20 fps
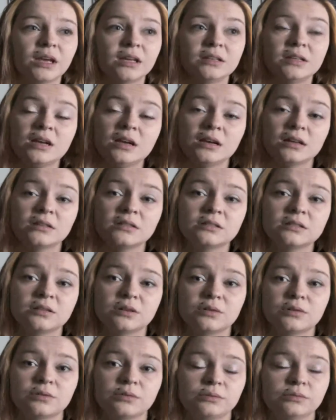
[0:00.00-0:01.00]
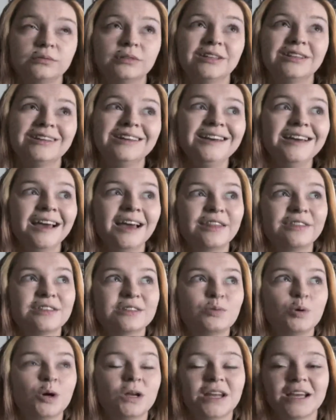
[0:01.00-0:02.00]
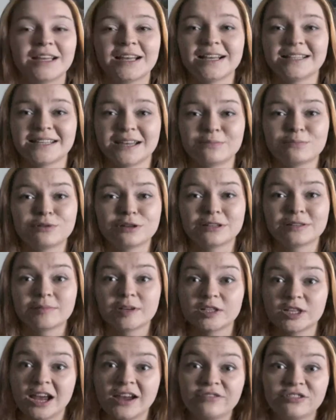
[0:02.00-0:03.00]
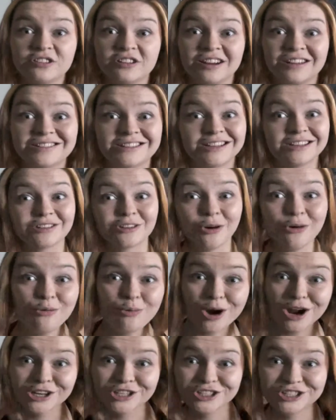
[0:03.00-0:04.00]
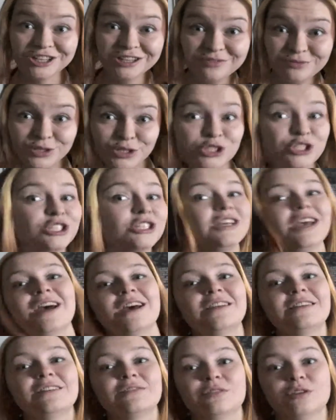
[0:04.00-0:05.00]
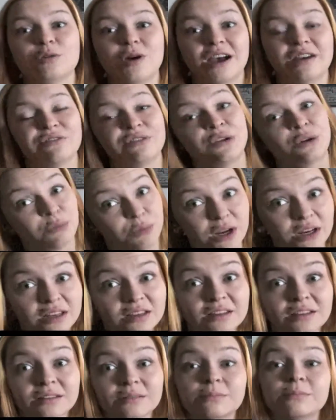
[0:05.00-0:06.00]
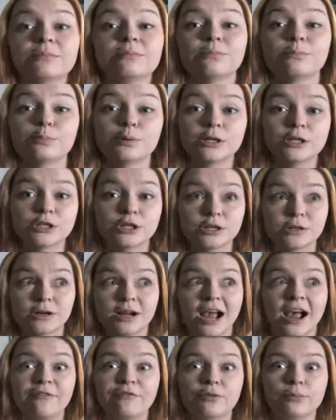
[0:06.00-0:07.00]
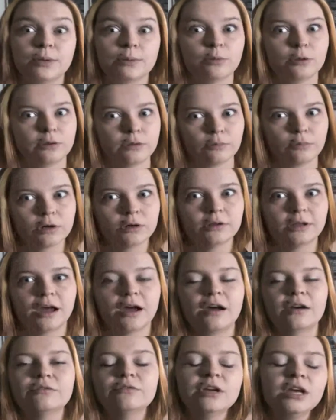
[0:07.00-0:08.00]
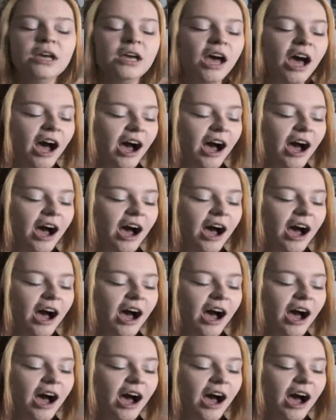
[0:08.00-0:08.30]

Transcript: And yeah, so at this point, I guess I'm pretty much advertising. Go watch AVGN if you haven't already. I'm pretty sure half the people in the world have.